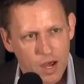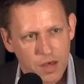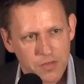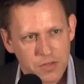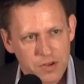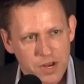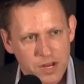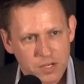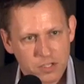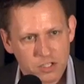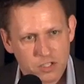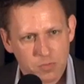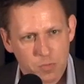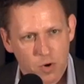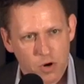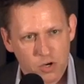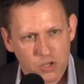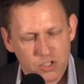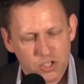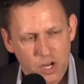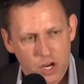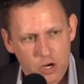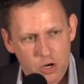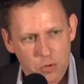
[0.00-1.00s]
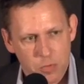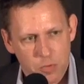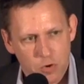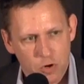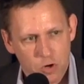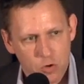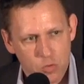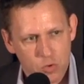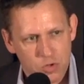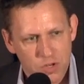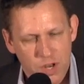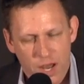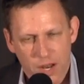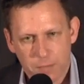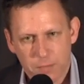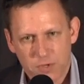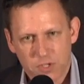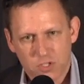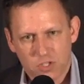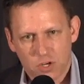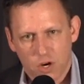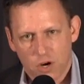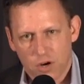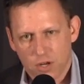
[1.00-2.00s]
The next Mark Zuckerberg will not be
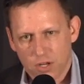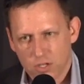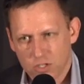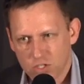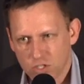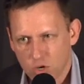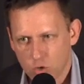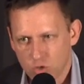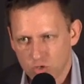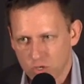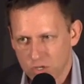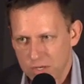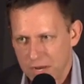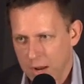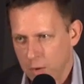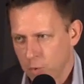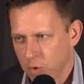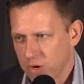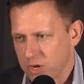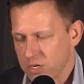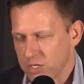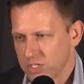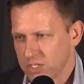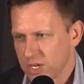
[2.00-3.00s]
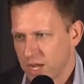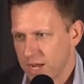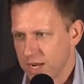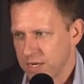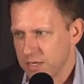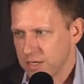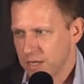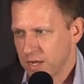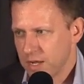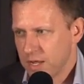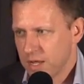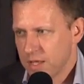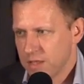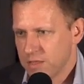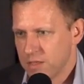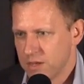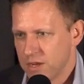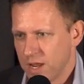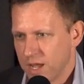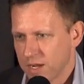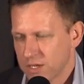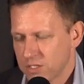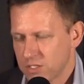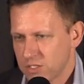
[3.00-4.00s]
starting a social networking site. The
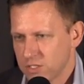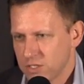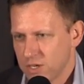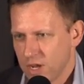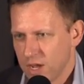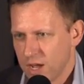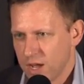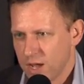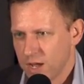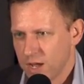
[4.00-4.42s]
next